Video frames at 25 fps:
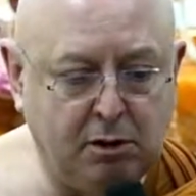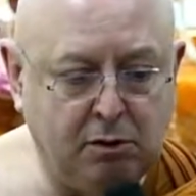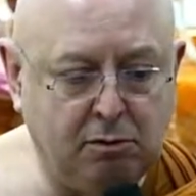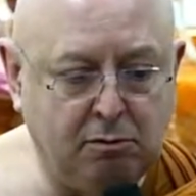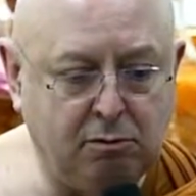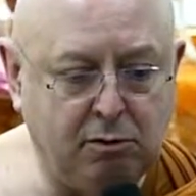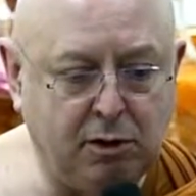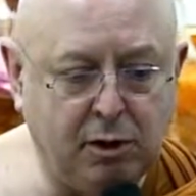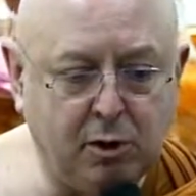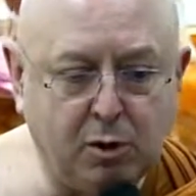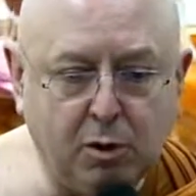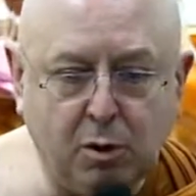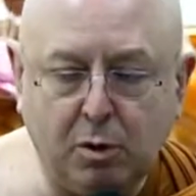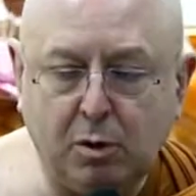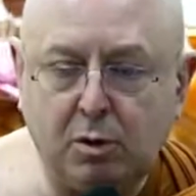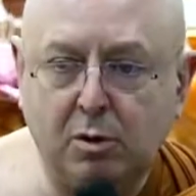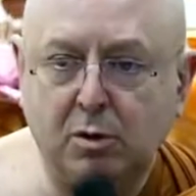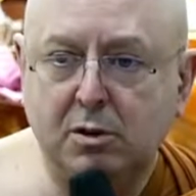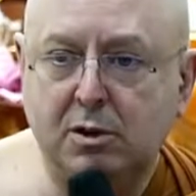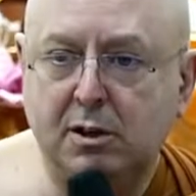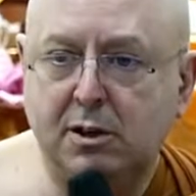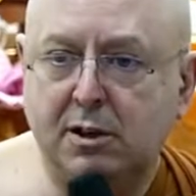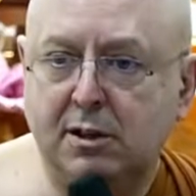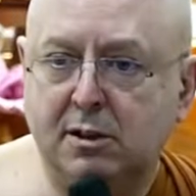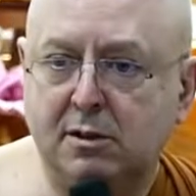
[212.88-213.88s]

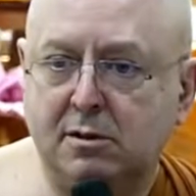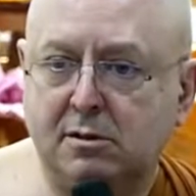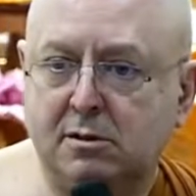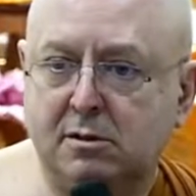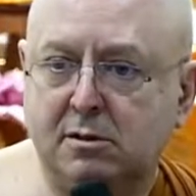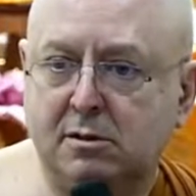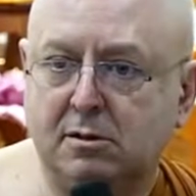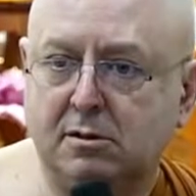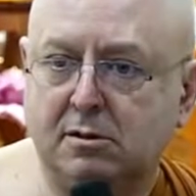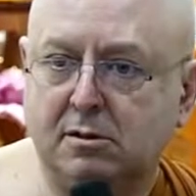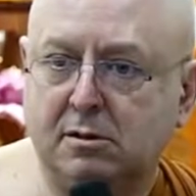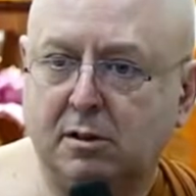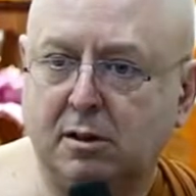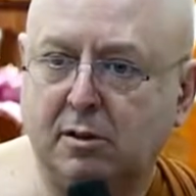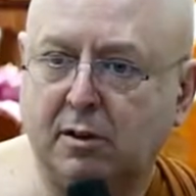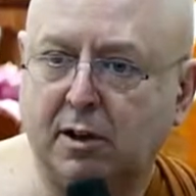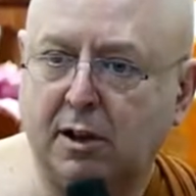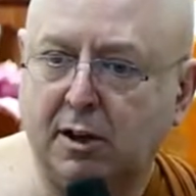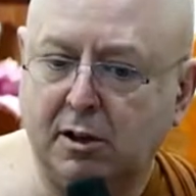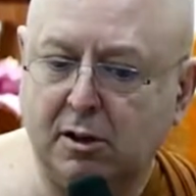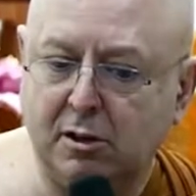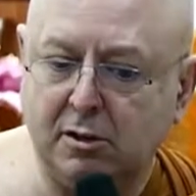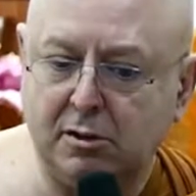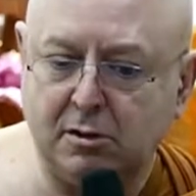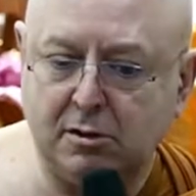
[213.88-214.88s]
recordings, so they
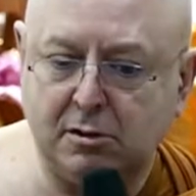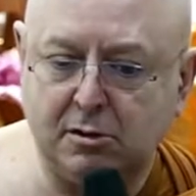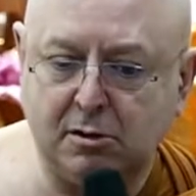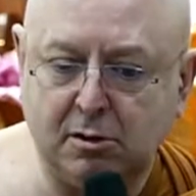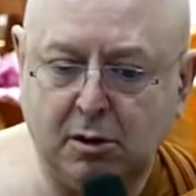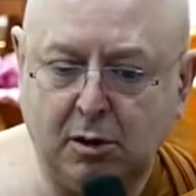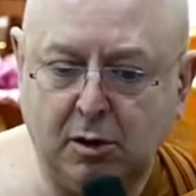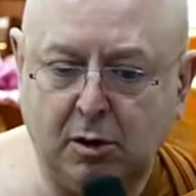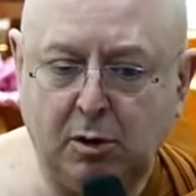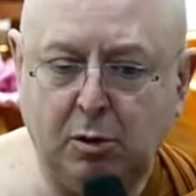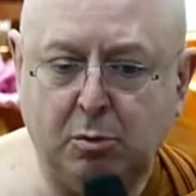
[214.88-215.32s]
can just